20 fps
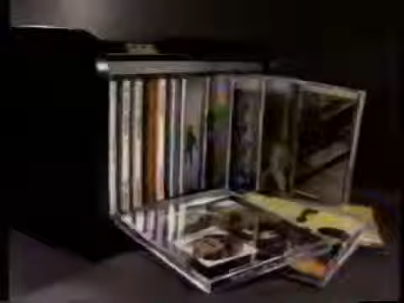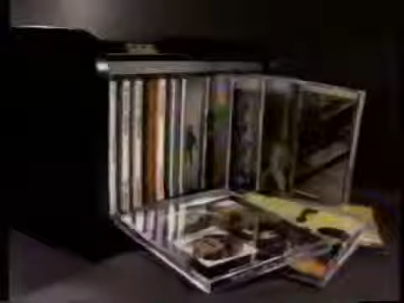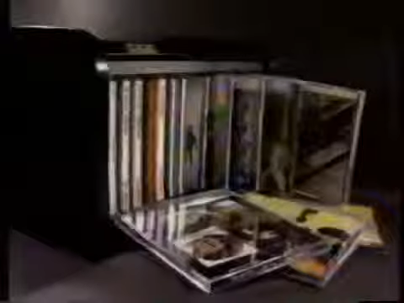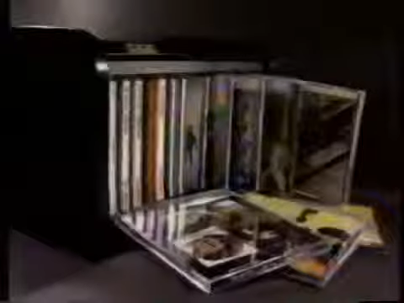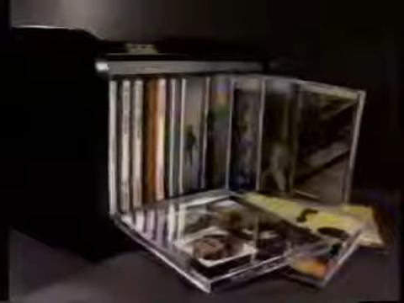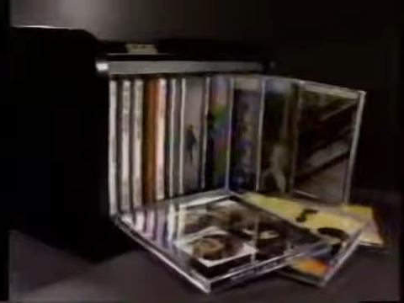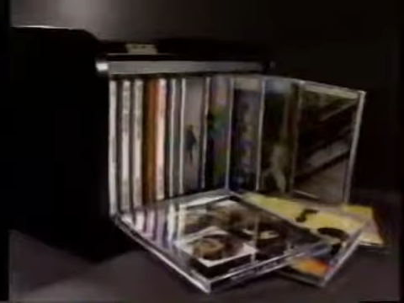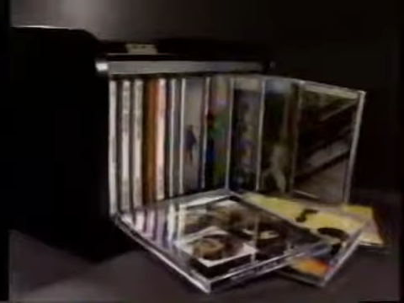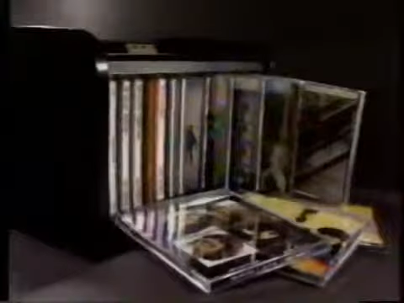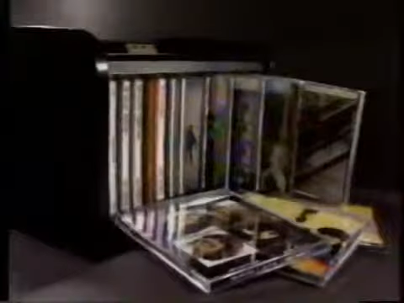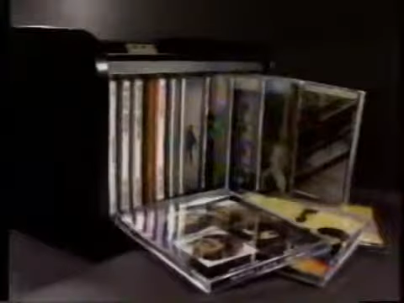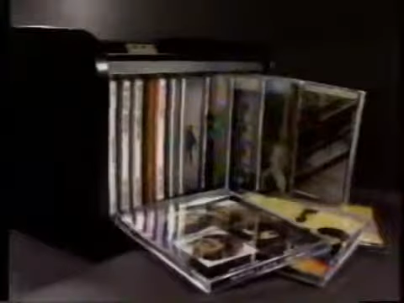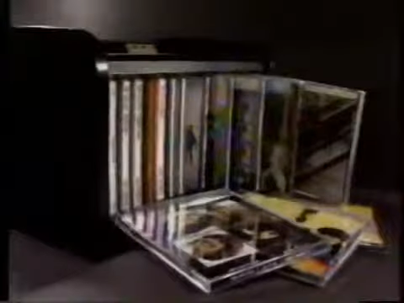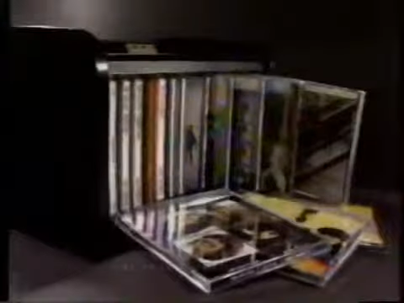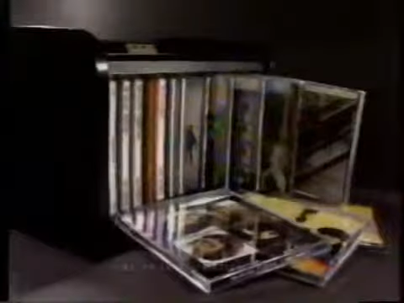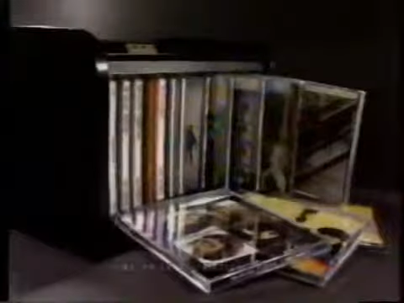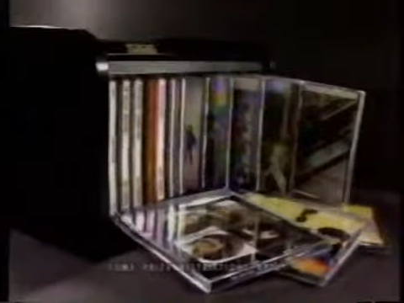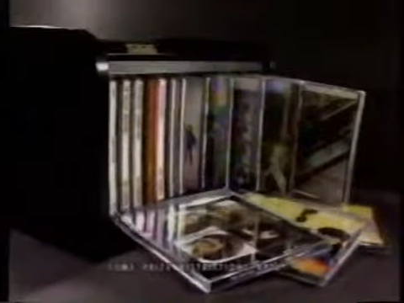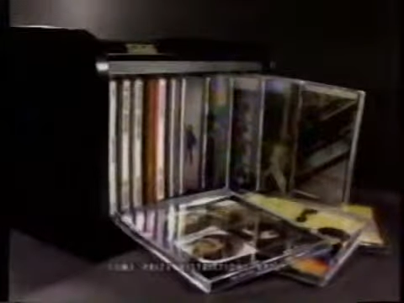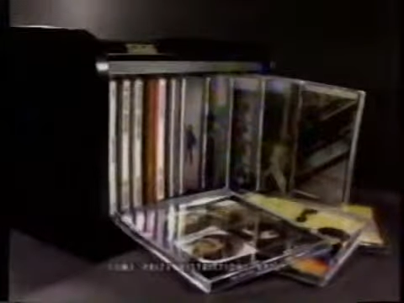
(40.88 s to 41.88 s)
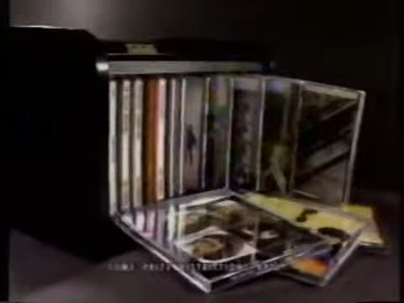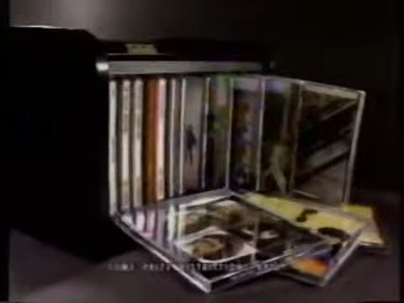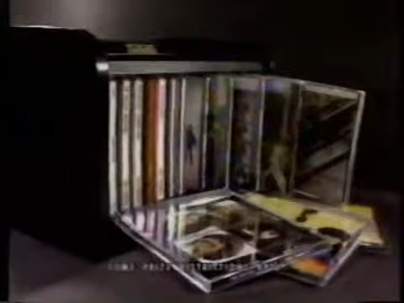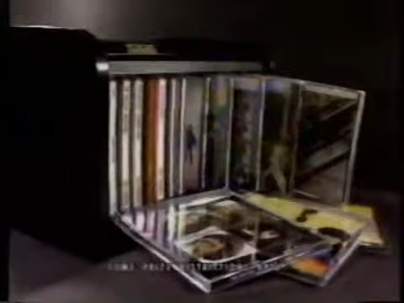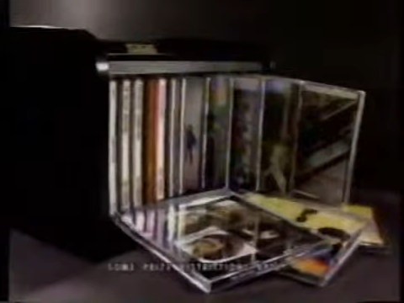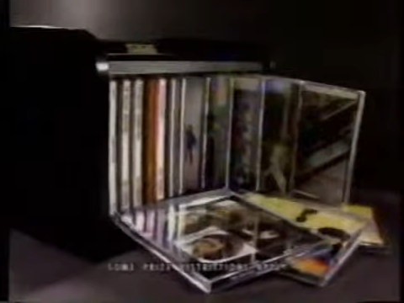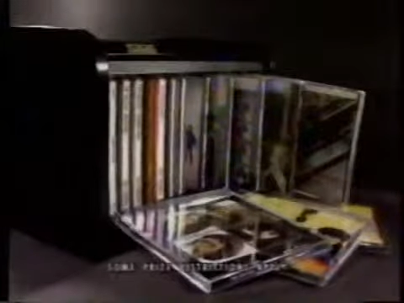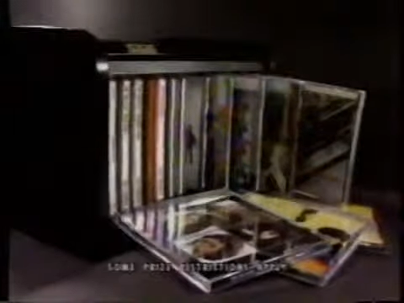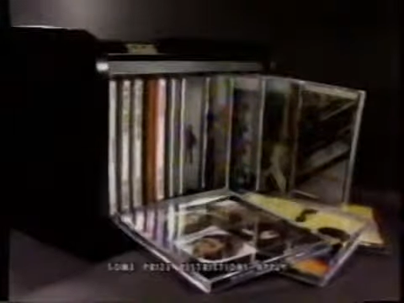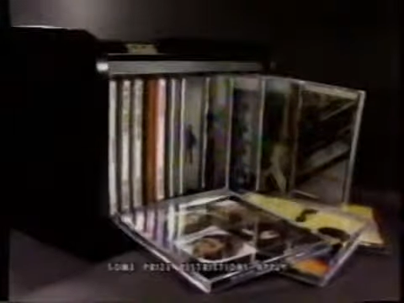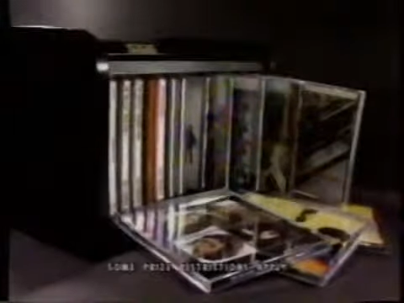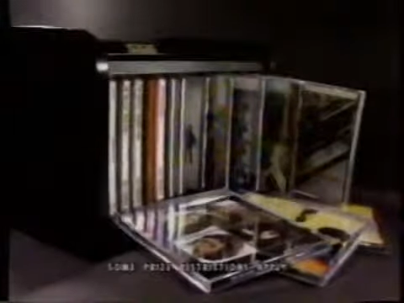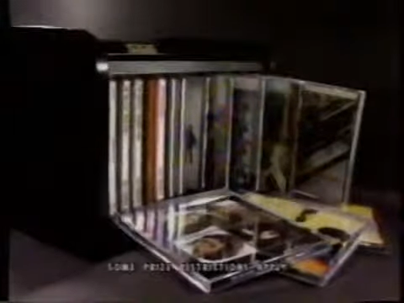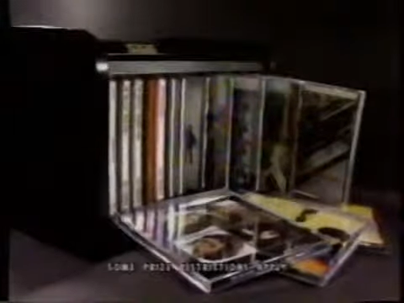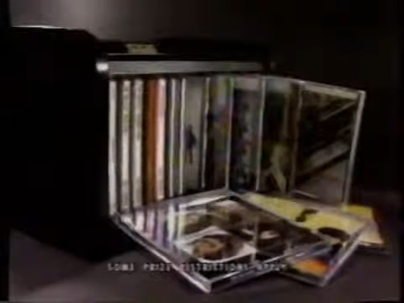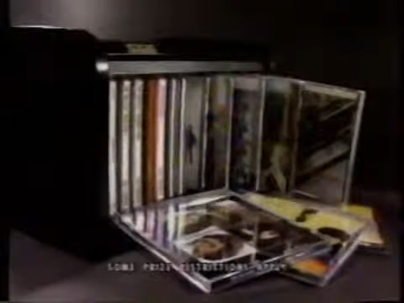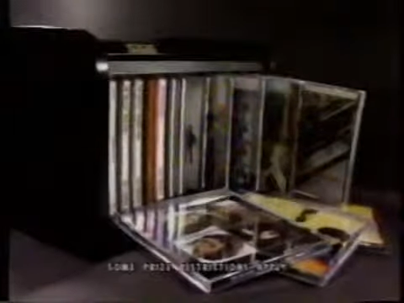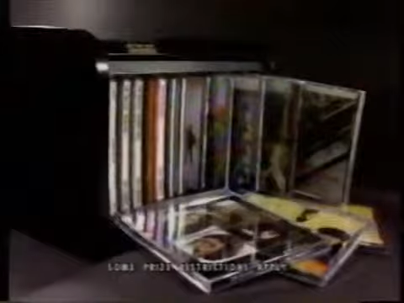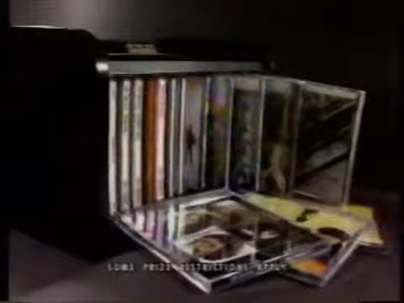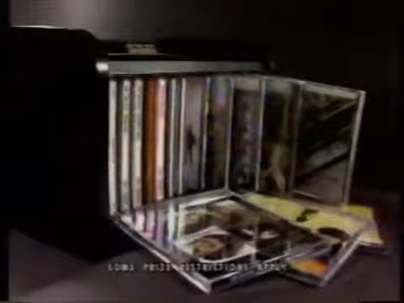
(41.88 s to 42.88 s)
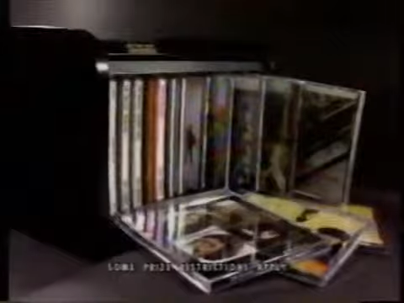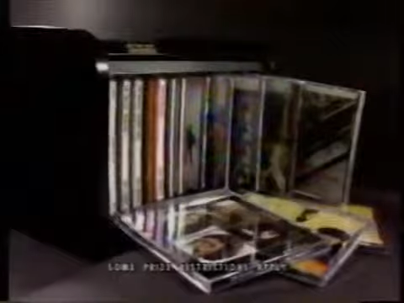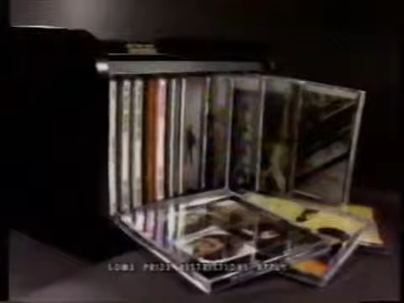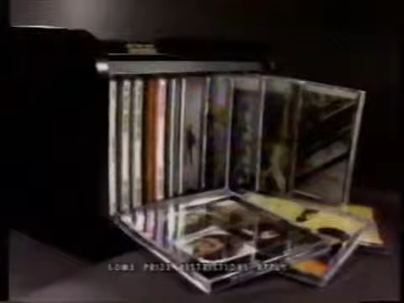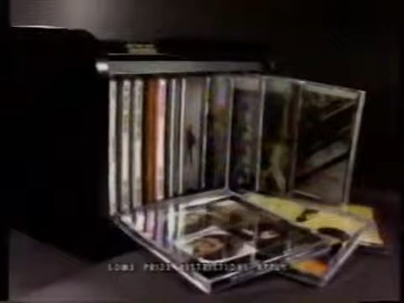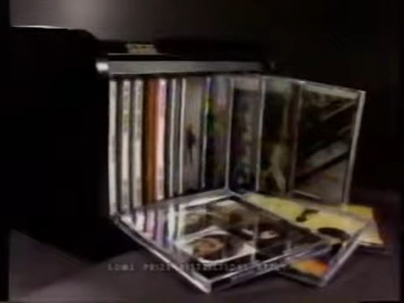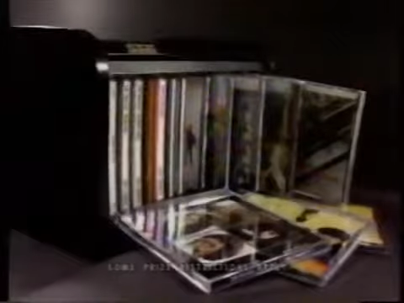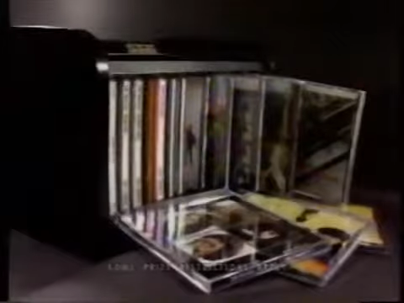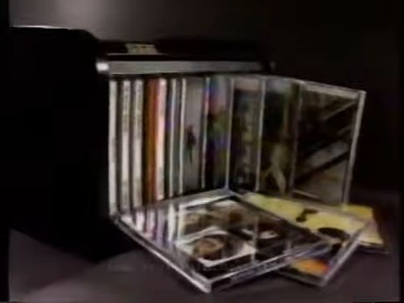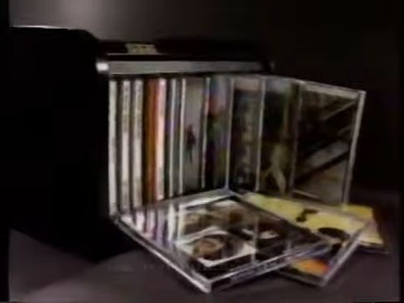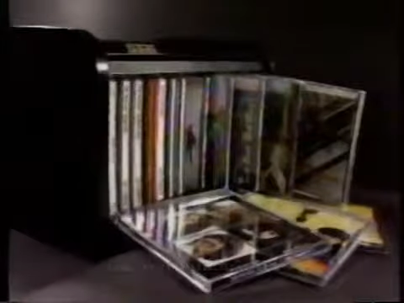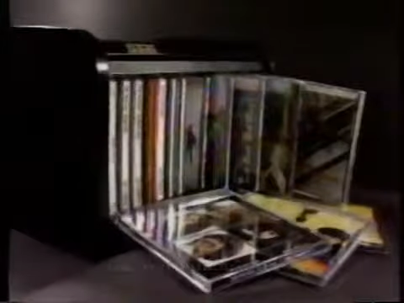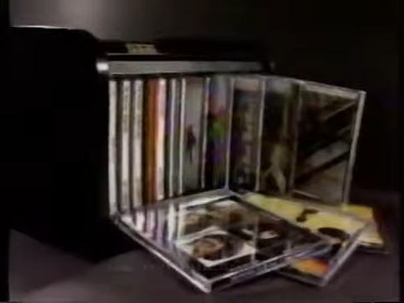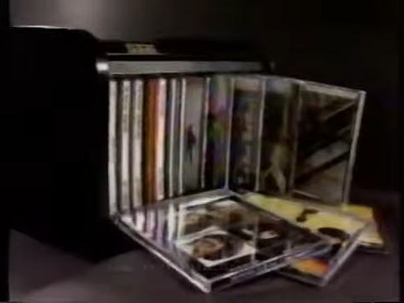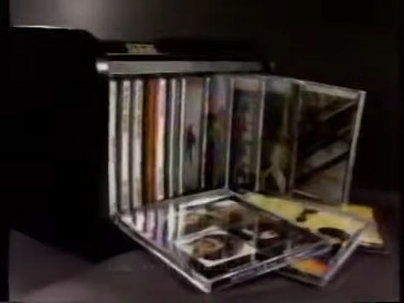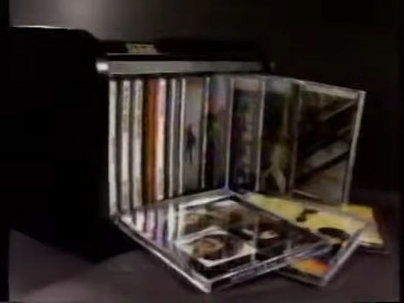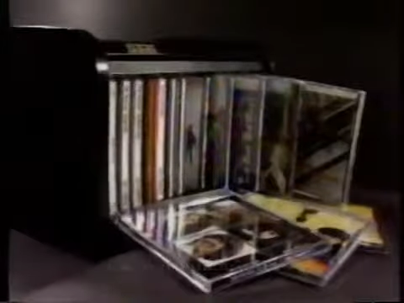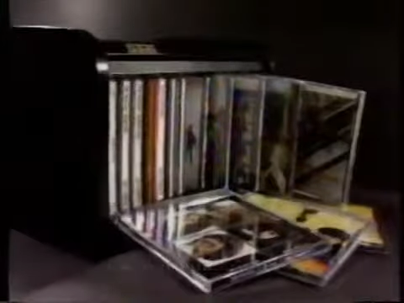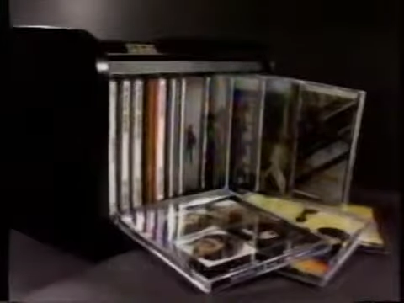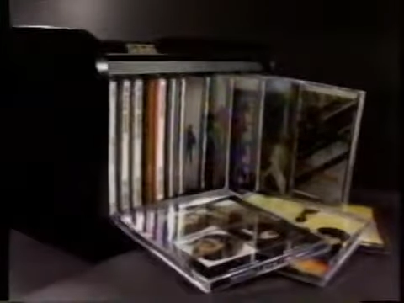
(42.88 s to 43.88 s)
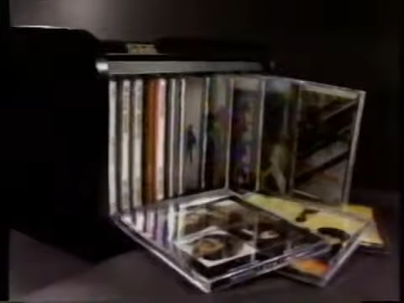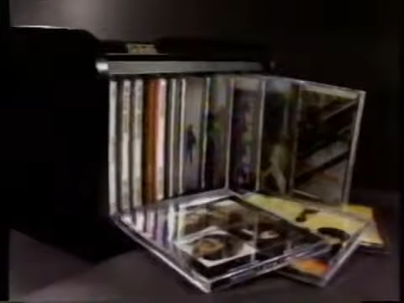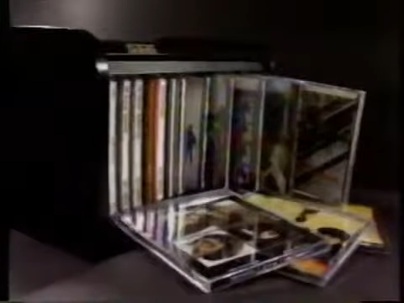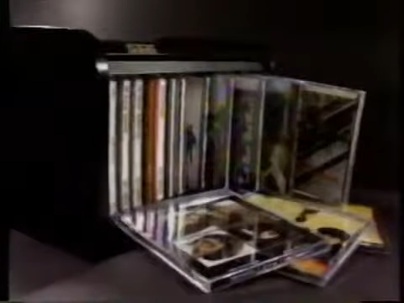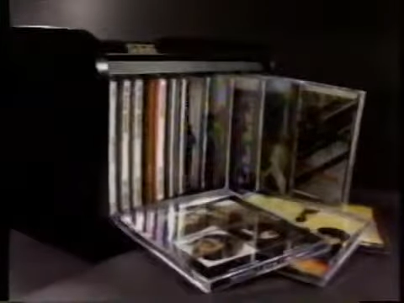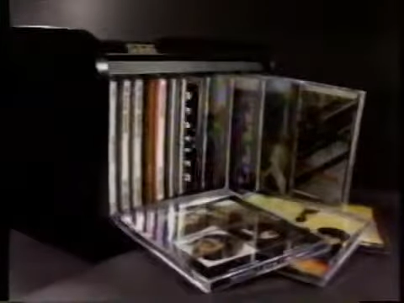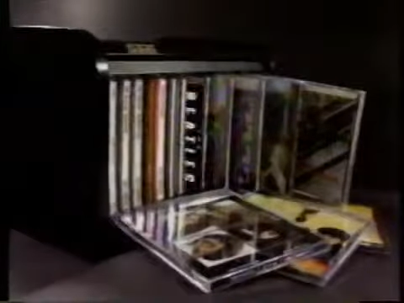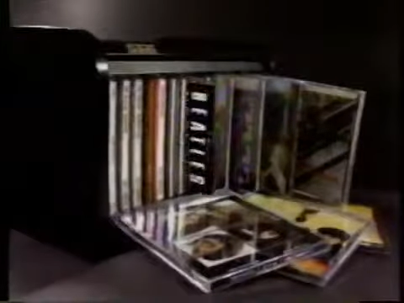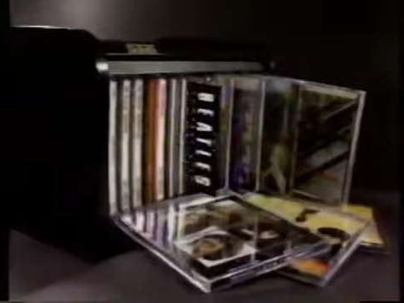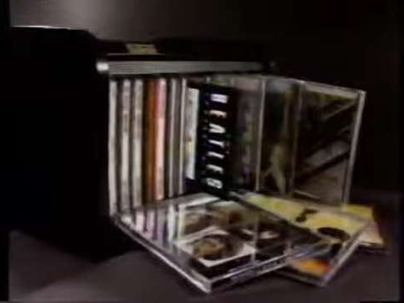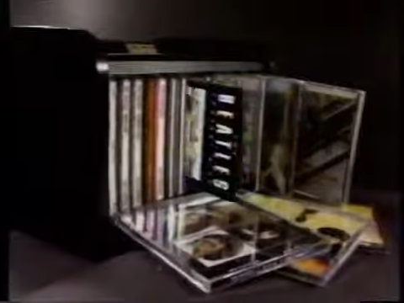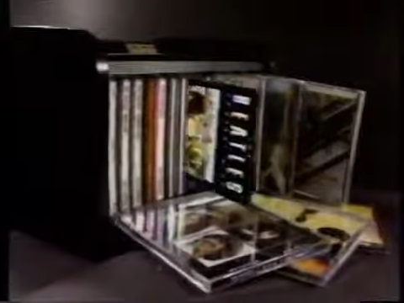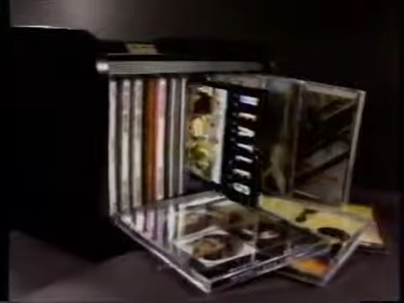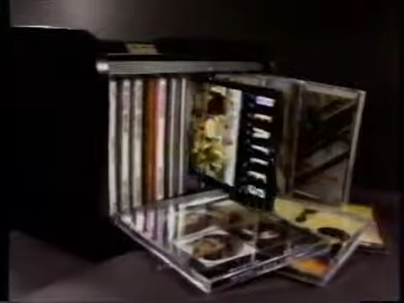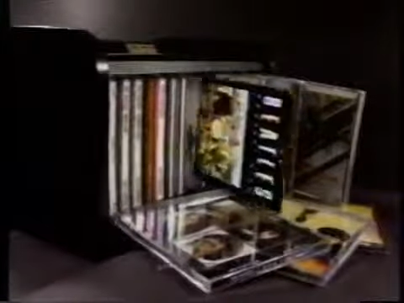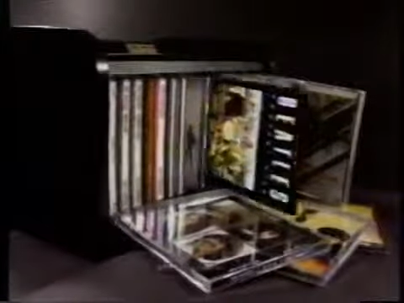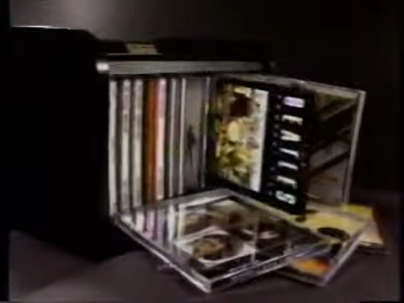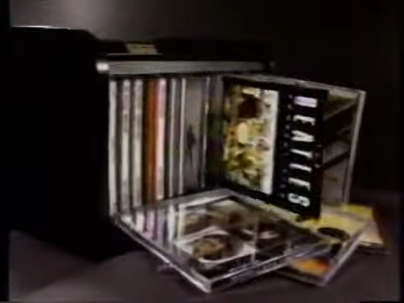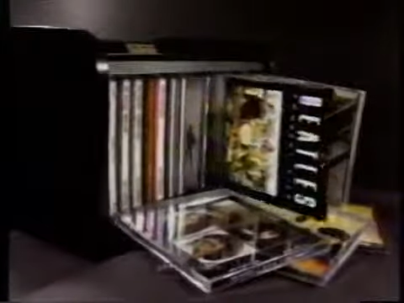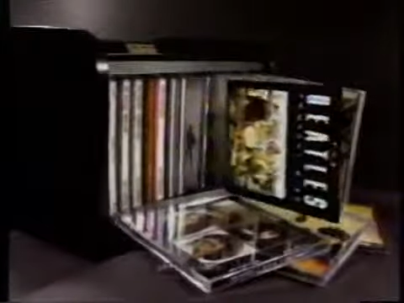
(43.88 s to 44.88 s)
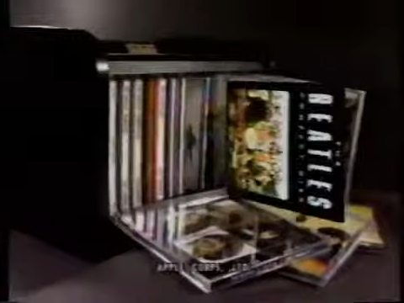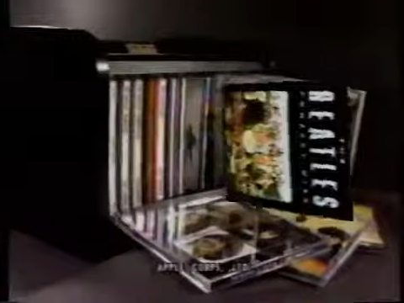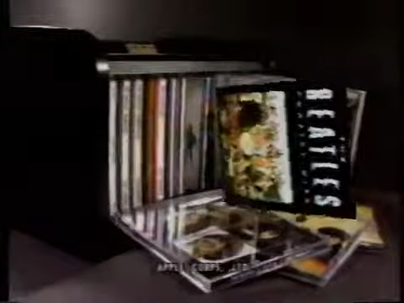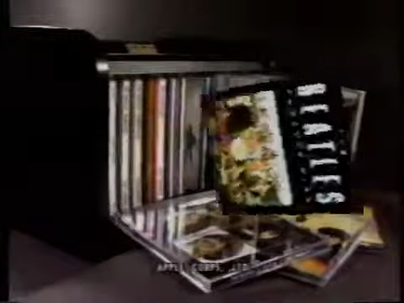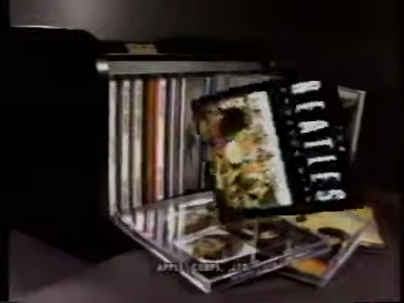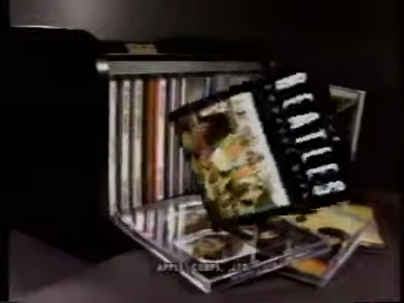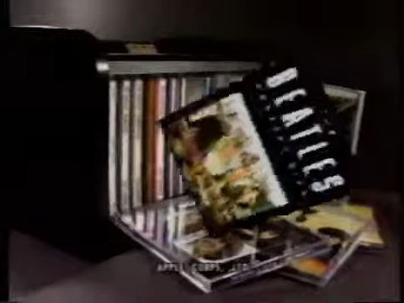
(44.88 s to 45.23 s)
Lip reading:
[unreadable: no face in view]